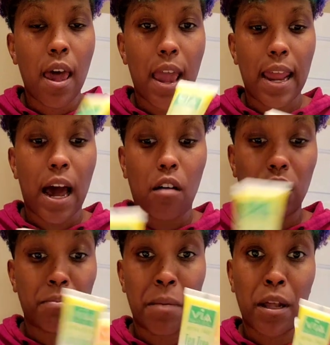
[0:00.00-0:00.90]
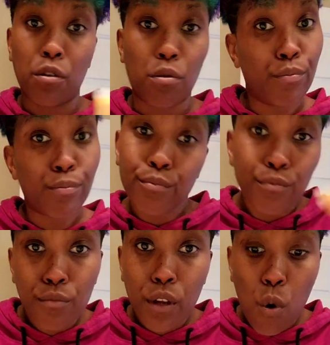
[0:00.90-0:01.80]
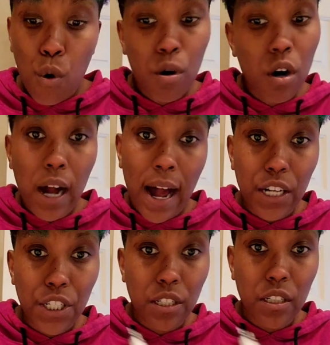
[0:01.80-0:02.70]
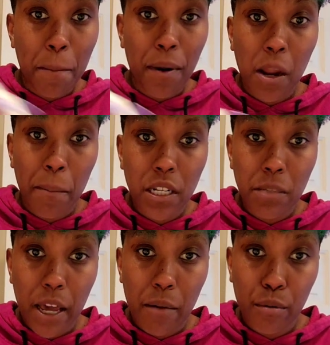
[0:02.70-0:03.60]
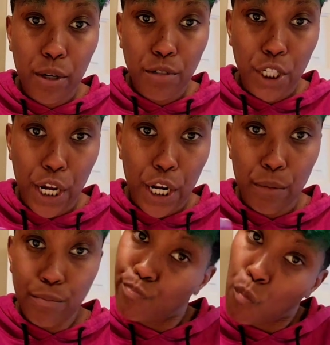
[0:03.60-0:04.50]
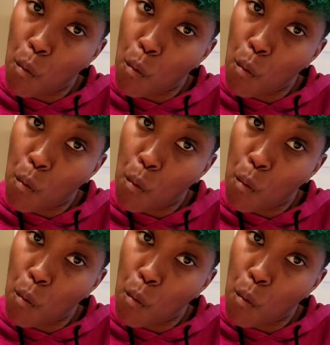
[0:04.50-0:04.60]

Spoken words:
And I'll just make my little oil concoction and put it up in this bad boy, shake it up,